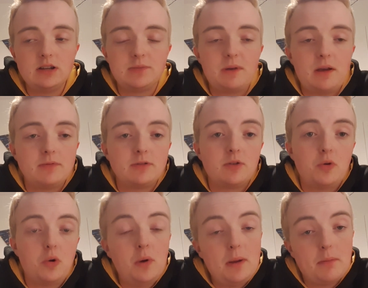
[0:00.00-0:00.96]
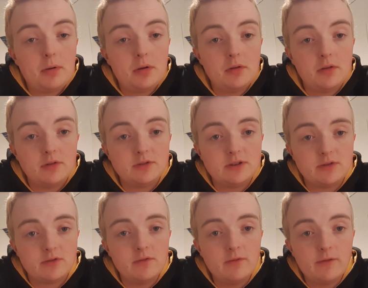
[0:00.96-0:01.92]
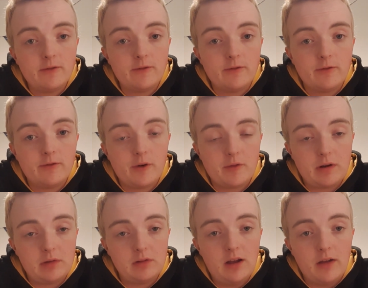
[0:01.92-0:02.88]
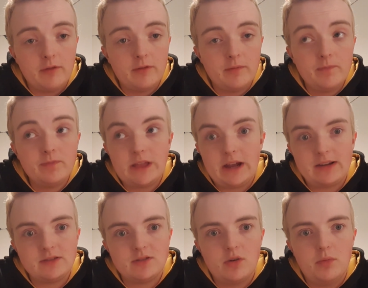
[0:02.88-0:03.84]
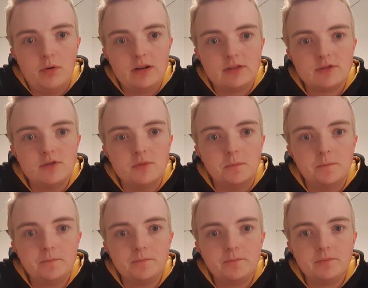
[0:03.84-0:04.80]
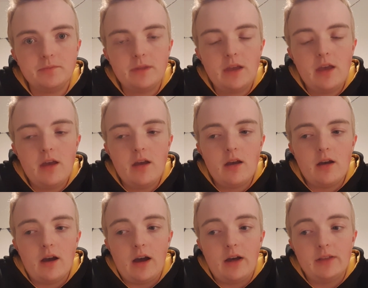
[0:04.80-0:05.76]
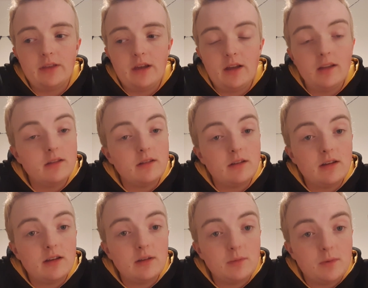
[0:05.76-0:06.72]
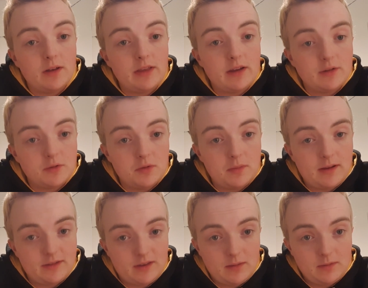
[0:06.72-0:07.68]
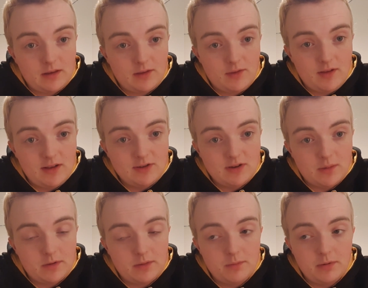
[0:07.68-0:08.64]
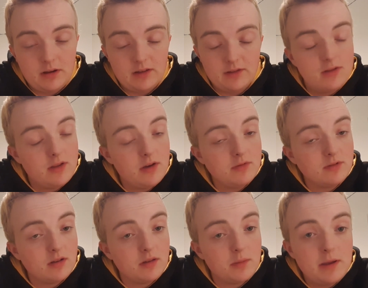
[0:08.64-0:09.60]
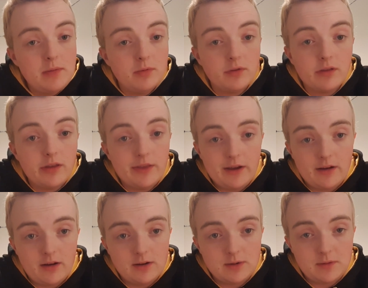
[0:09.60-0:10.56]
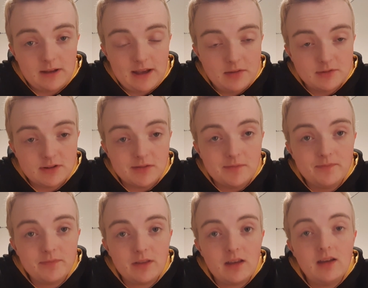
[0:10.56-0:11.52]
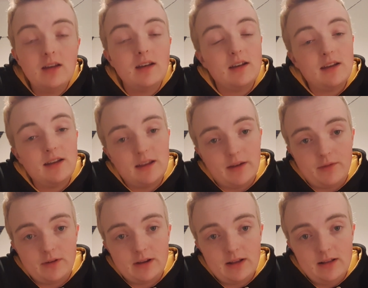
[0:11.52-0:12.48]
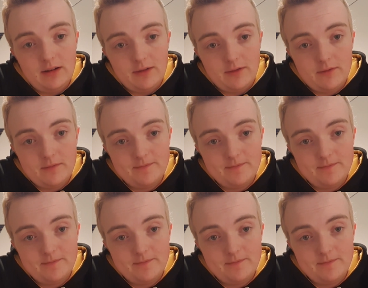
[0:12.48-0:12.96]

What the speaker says: to be able to equip those children for real life. That is the whole point of school. And that is why they are taught about same-sex relationships, because those are the people that they are going to encounter in everyday life.